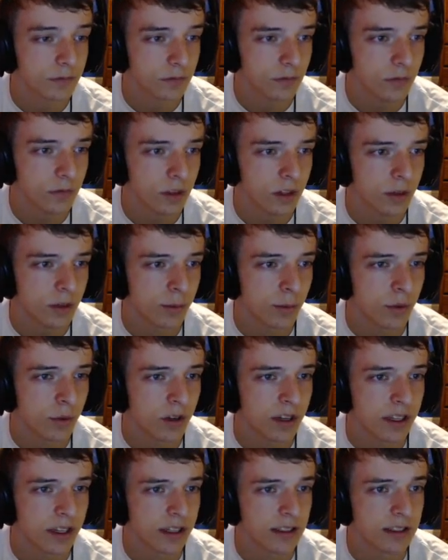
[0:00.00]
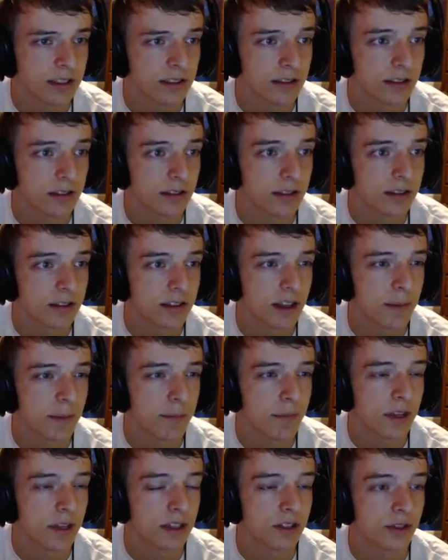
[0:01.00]
but it's not
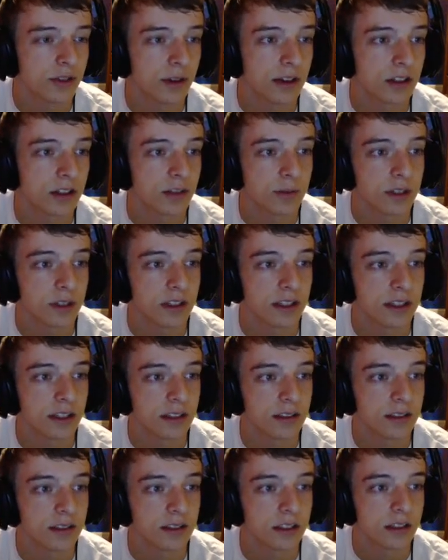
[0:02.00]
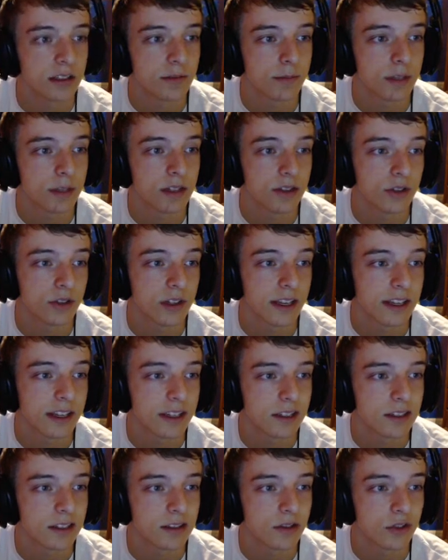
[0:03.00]
meant to outspeed things. It's meant to like
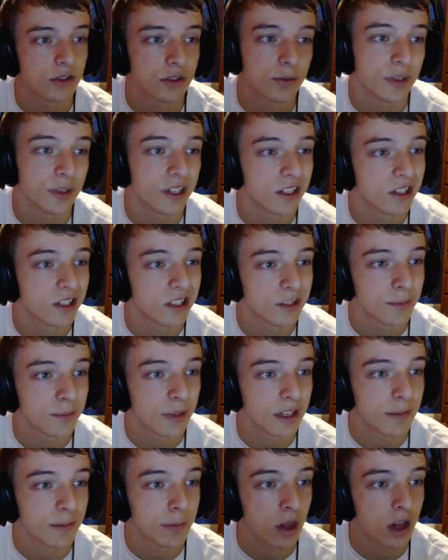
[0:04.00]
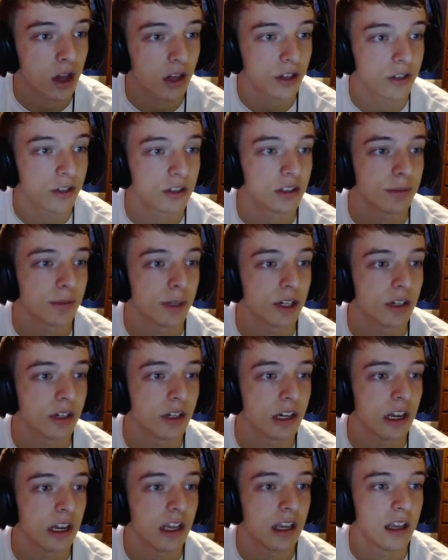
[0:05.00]
just be a good spin blocker, spinner,
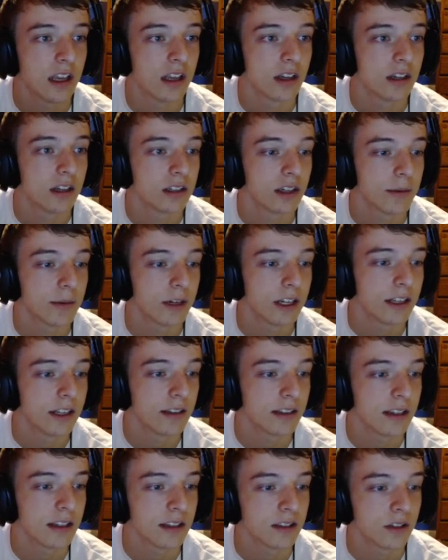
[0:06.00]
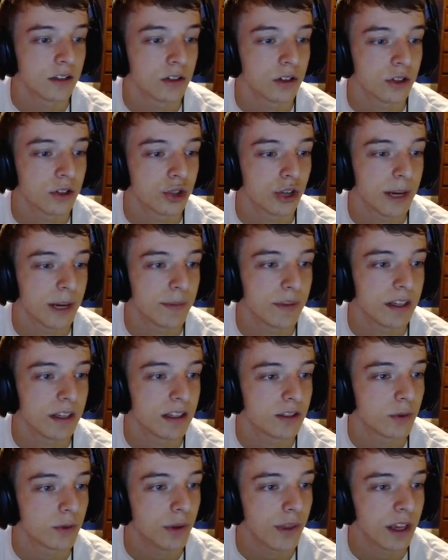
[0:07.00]
come in to hit things hard, trap things with anchor